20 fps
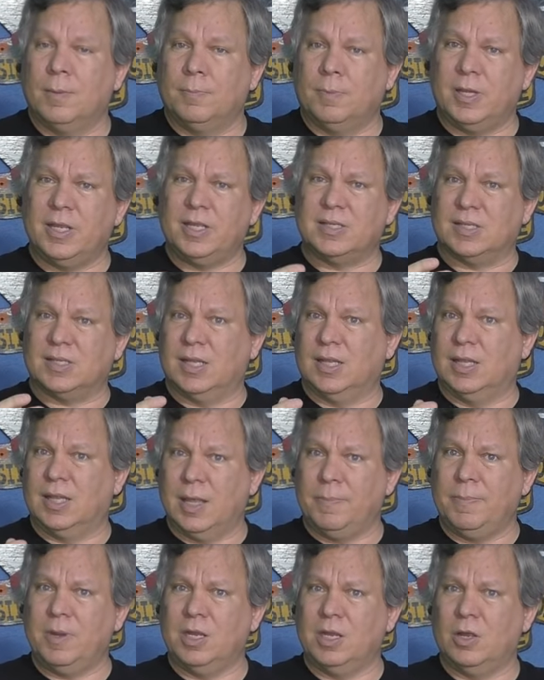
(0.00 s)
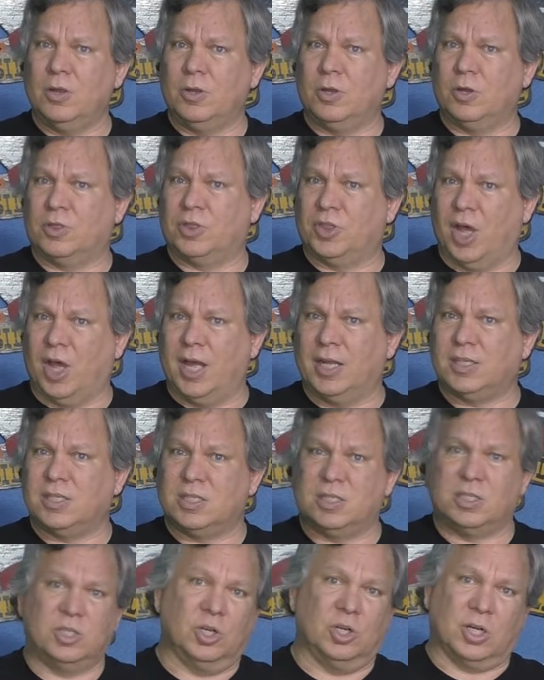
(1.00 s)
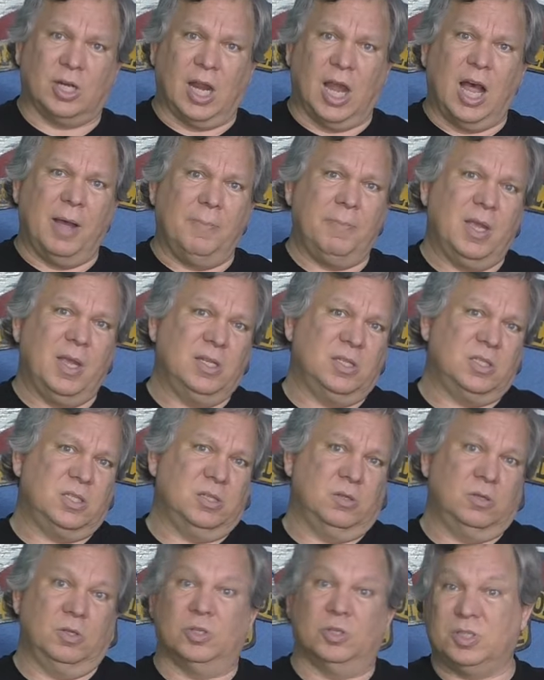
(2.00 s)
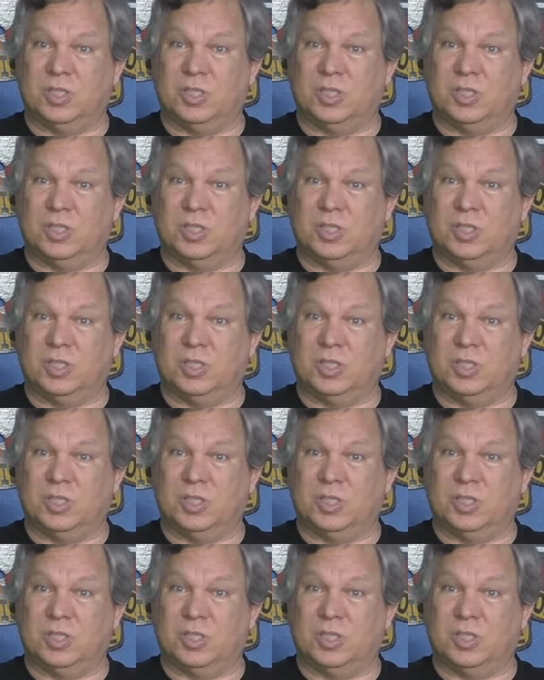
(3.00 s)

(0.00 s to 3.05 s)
Please let me know your thoughts, your comments, your